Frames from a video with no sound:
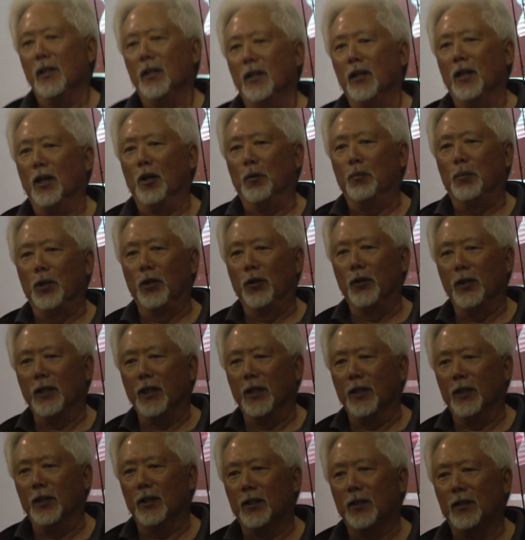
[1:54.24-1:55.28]
uh,
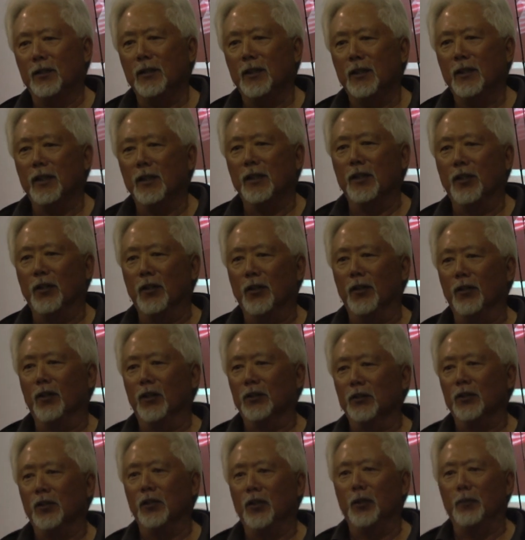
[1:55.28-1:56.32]
bluegill, you know,
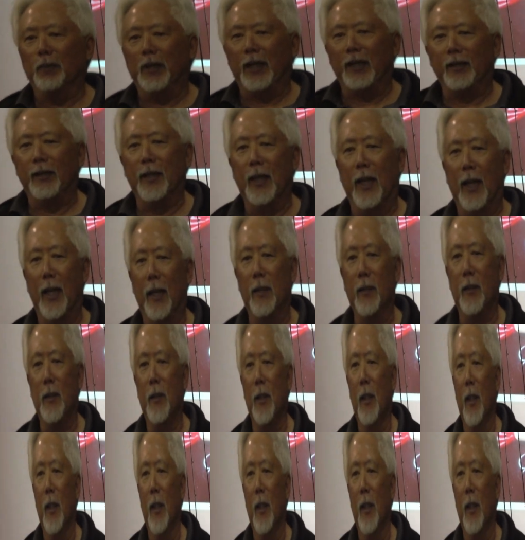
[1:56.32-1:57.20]
those are their main diets.